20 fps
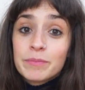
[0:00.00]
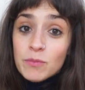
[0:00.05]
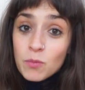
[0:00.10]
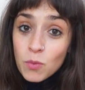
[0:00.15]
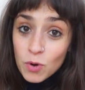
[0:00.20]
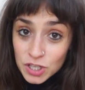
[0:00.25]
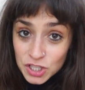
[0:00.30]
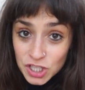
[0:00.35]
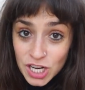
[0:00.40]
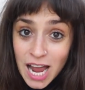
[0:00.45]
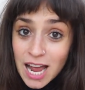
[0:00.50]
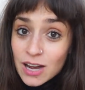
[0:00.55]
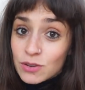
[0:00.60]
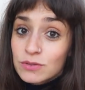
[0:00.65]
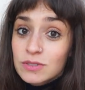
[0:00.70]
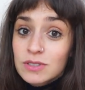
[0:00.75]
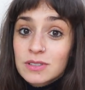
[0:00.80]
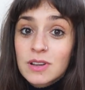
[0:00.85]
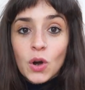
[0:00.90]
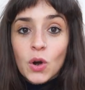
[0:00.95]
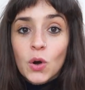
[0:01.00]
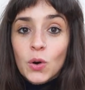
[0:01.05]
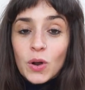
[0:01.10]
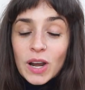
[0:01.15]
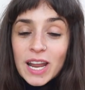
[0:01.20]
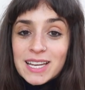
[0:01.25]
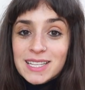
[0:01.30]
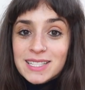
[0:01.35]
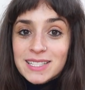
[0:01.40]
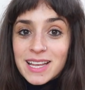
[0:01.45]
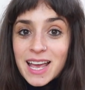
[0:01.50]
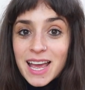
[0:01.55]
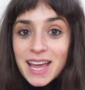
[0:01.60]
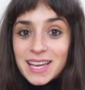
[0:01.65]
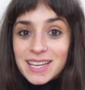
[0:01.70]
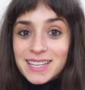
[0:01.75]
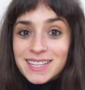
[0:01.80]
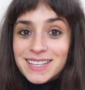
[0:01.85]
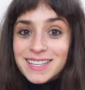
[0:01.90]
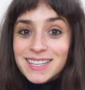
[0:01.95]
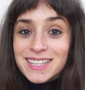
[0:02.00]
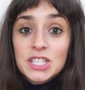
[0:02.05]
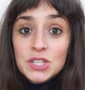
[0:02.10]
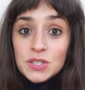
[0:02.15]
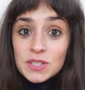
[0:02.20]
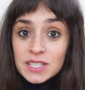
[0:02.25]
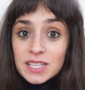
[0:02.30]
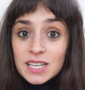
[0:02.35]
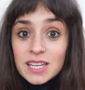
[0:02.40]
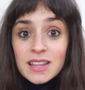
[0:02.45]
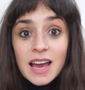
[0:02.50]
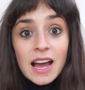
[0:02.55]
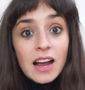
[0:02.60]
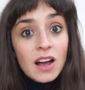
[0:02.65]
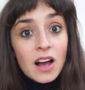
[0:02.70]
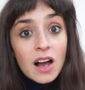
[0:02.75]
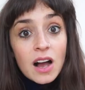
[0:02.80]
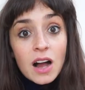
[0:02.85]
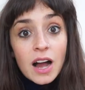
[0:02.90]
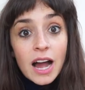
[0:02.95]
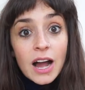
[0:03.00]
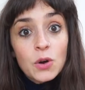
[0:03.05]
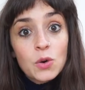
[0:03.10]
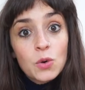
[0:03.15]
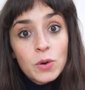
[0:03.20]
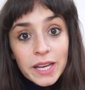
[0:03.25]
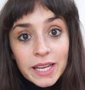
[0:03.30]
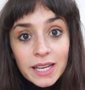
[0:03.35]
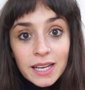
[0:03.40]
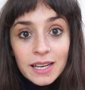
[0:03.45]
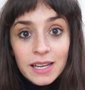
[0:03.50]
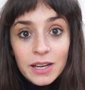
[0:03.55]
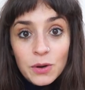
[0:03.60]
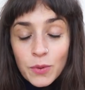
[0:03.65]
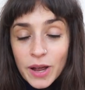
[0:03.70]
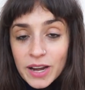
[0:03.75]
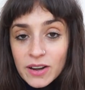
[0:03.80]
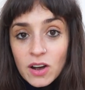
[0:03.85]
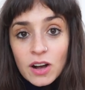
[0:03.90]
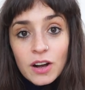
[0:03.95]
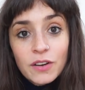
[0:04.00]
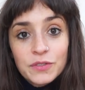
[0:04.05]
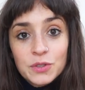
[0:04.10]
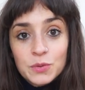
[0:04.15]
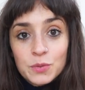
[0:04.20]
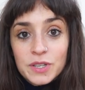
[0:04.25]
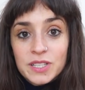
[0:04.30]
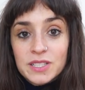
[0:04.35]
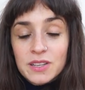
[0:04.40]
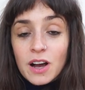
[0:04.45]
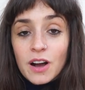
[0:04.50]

Watch out. Or like say, did you see that car, how quickly it went afterwards,